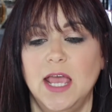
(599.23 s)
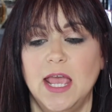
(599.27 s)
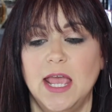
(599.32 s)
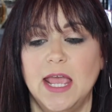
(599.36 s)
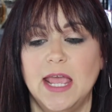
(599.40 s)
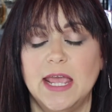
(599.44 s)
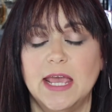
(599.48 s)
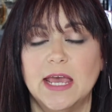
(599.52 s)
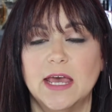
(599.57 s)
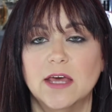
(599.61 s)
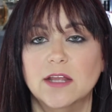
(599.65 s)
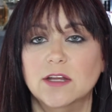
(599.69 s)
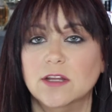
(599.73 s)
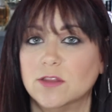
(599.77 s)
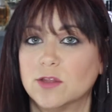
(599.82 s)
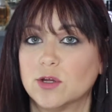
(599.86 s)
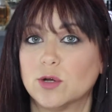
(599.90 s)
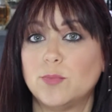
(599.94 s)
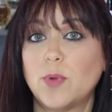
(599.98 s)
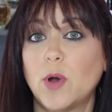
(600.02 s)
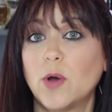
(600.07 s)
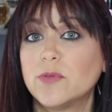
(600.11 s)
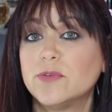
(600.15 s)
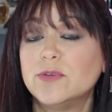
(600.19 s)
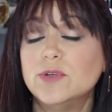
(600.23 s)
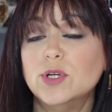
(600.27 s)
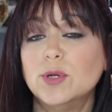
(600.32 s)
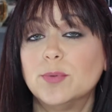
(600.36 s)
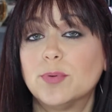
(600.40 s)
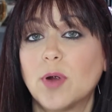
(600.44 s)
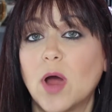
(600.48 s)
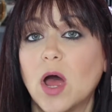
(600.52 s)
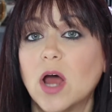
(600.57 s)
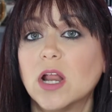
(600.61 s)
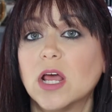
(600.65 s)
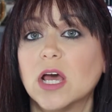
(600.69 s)
And they're both new
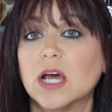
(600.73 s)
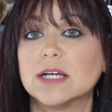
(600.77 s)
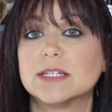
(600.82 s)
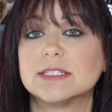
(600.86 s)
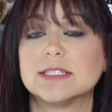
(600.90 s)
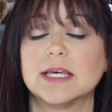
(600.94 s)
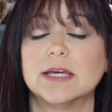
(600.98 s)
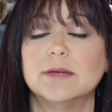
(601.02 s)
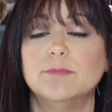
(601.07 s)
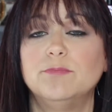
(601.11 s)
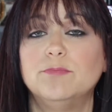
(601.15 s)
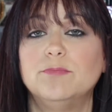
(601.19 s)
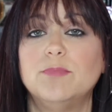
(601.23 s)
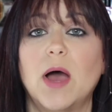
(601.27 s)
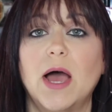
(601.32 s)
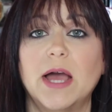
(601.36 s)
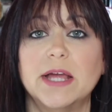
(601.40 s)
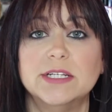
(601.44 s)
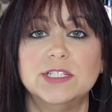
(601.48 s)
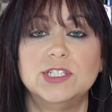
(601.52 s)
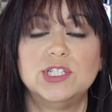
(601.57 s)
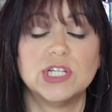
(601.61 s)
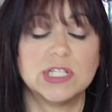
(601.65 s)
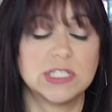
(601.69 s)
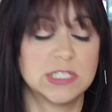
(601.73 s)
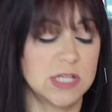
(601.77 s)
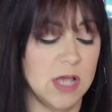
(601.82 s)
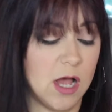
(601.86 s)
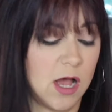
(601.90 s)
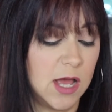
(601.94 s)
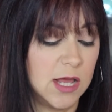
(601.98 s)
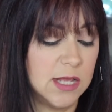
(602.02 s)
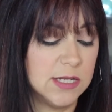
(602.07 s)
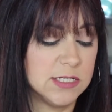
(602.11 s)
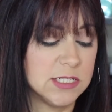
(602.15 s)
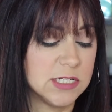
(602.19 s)
products. I just
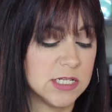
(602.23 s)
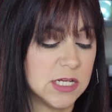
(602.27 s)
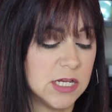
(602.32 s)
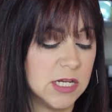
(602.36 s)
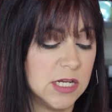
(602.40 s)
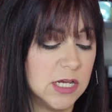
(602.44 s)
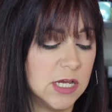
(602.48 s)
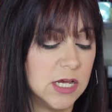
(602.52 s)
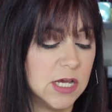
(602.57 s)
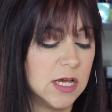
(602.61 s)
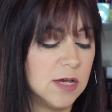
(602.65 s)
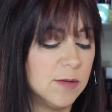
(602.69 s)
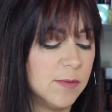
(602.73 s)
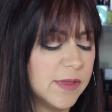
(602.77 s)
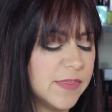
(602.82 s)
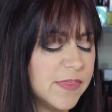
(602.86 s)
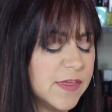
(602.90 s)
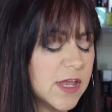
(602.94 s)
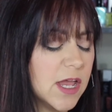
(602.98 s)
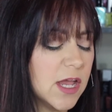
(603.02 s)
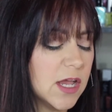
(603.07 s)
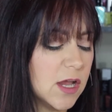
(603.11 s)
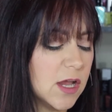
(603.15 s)
got, I think I